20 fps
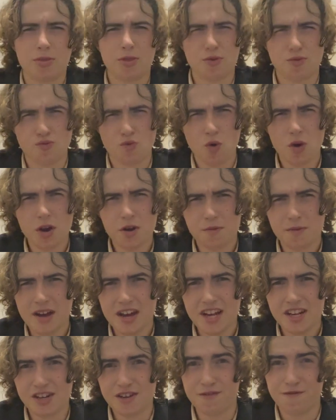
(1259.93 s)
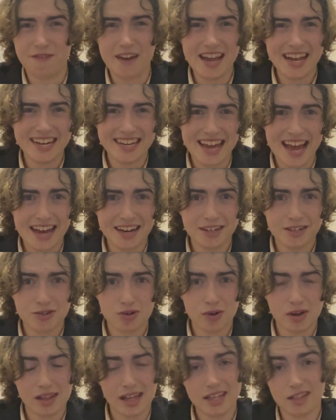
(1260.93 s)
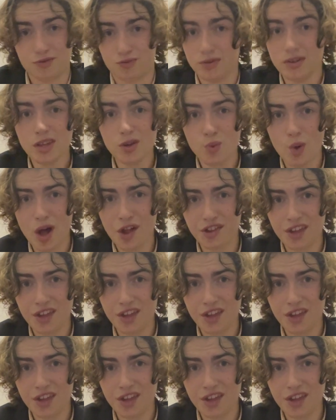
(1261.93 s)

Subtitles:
The roid rage and fake natty storyline is really well